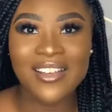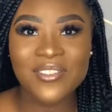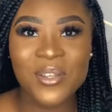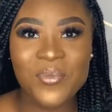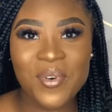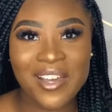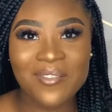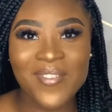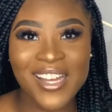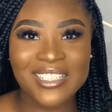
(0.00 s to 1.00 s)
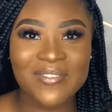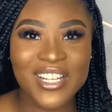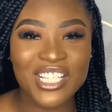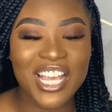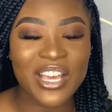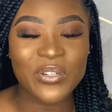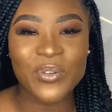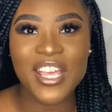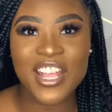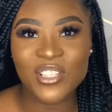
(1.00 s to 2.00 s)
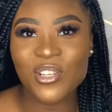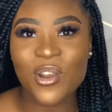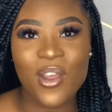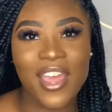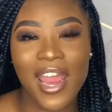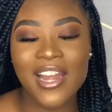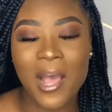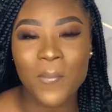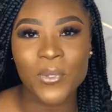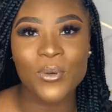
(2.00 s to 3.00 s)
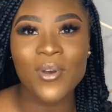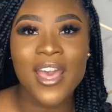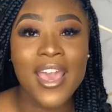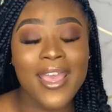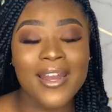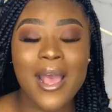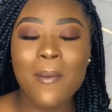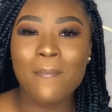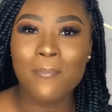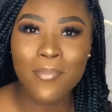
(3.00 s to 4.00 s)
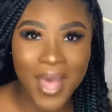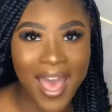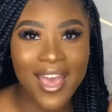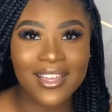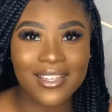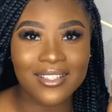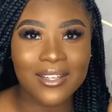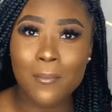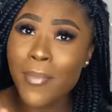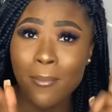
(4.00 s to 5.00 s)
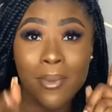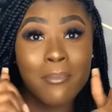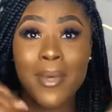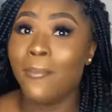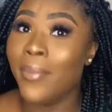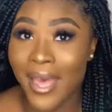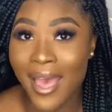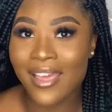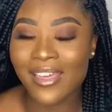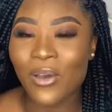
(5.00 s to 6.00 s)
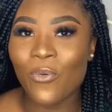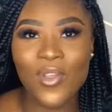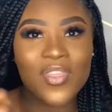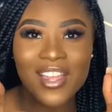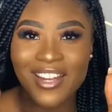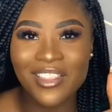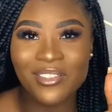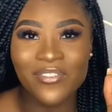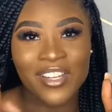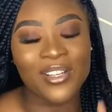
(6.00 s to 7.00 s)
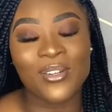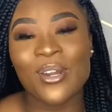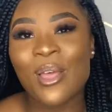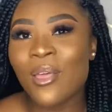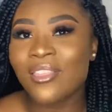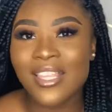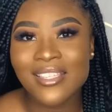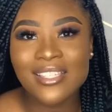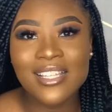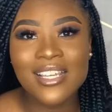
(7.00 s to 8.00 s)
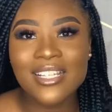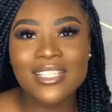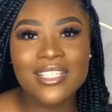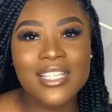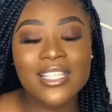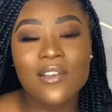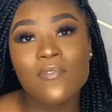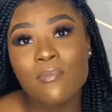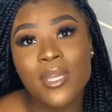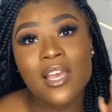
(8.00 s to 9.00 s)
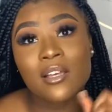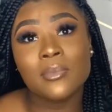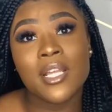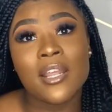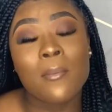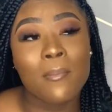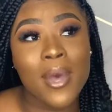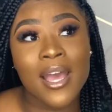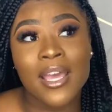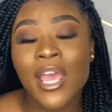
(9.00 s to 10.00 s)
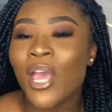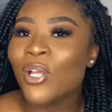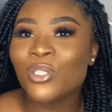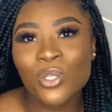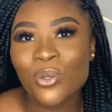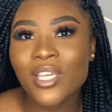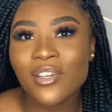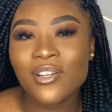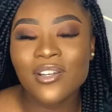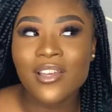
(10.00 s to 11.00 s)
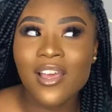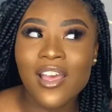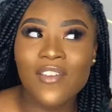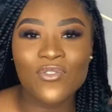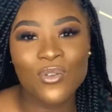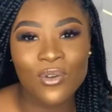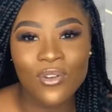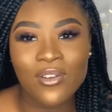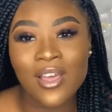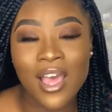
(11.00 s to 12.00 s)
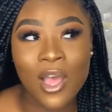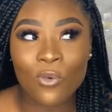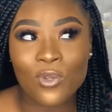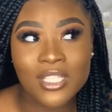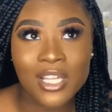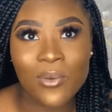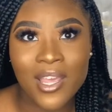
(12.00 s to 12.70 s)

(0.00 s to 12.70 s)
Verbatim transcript: loves welcome back to my channel it's your girl Kaynomenal and i'm back back, back, back with another video this look consists of me updating my two year if you will see right